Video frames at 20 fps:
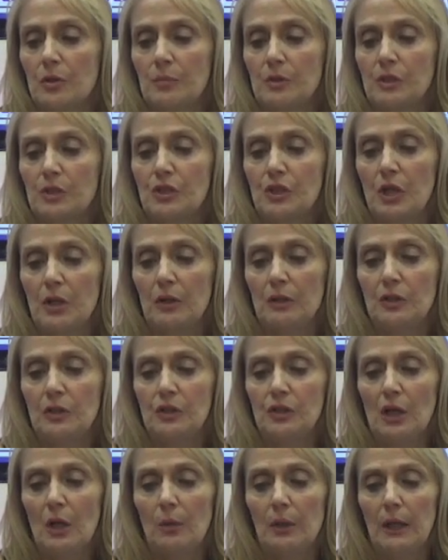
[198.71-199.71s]
I'm just sharing the
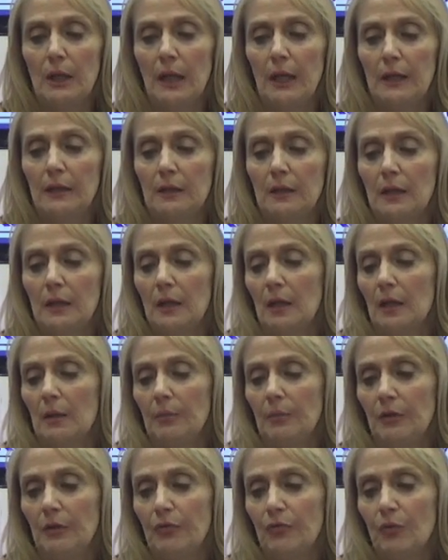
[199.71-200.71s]
show again
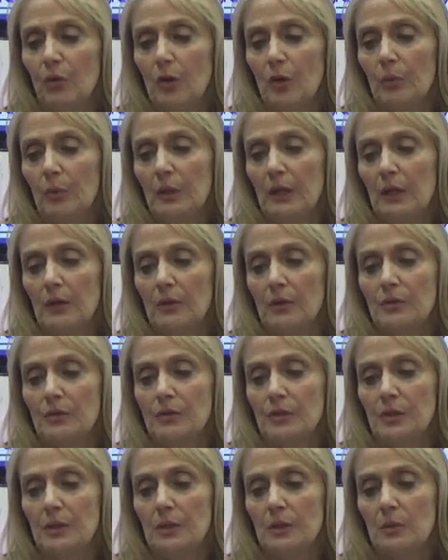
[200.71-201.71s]
before we go
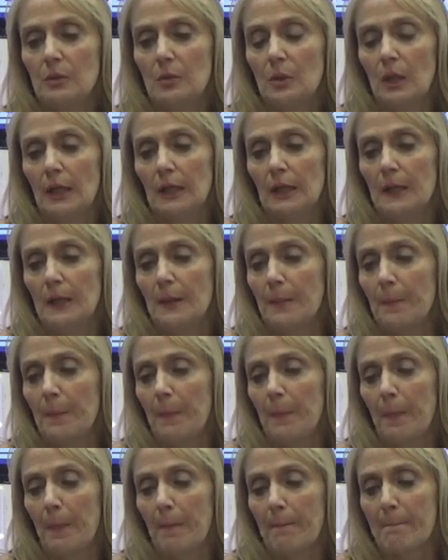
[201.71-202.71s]
to. Um,